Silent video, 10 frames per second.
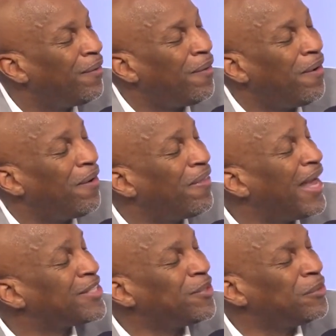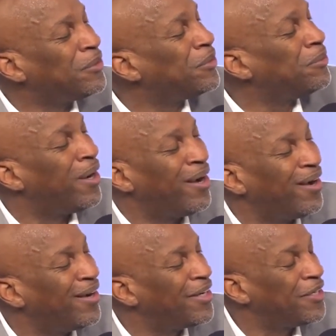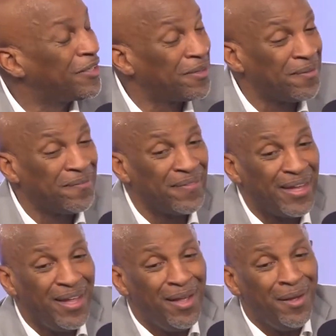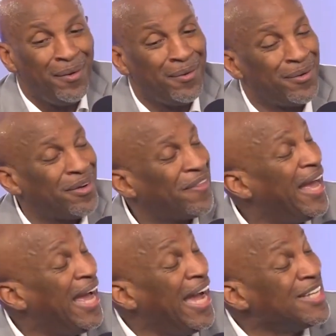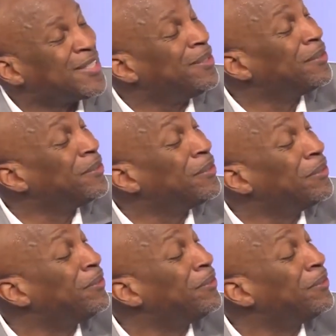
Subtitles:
Oh, that's who you are. Oh, that's who.